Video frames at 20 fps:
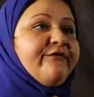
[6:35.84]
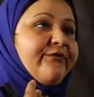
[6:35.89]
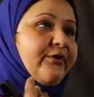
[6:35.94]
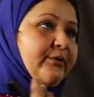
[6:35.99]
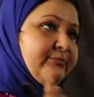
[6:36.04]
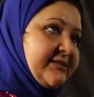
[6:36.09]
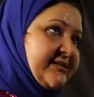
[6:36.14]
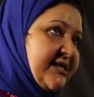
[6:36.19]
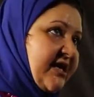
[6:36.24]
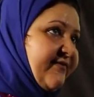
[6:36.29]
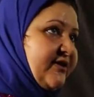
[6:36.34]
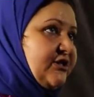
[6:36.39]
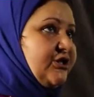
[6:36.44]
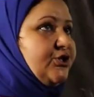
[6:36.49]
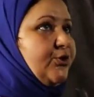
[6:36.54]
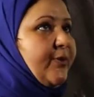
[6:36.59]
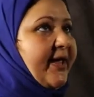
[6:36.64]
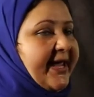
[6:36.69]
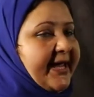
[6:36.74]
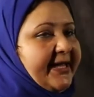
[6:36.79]
from 7
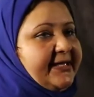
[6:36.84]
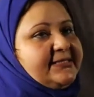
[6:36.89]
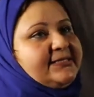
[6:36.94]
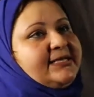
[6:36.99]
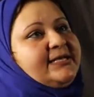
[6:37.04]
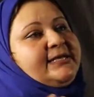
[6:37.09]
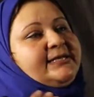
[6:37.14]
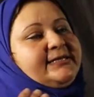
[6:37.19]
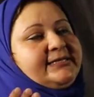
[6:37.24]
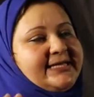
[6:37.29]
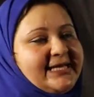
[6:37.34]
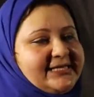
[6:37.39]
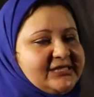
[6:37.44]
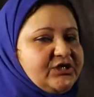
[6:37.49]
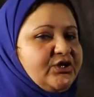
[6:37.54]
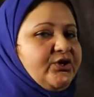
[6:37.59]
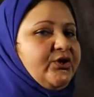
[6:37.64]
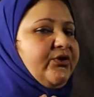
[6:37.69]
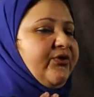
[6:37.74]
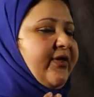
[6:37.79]
to 8,
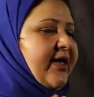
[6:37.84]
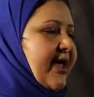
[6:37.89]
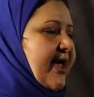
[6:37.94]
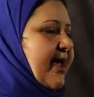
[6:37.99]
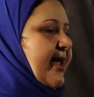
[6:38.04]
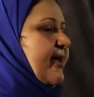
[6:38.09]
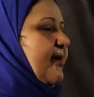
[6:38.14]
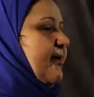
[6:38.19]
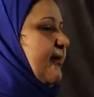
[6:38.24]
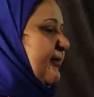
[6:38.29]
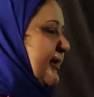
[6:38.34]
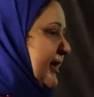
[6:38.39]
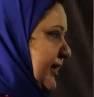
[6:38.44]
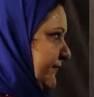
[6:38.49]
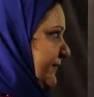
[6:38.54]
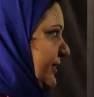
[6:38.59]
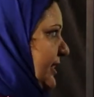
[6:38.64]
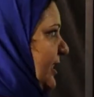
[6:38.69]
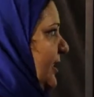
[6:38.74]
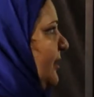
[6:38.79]
yesterday
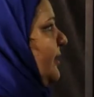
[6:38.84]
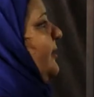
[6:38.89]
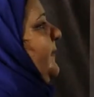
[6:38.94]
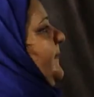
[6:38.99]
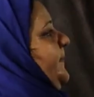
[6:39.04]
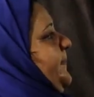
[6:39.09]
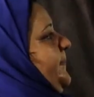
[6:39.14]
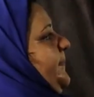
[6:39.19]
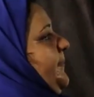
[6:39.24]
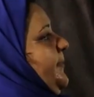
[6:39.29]
evening,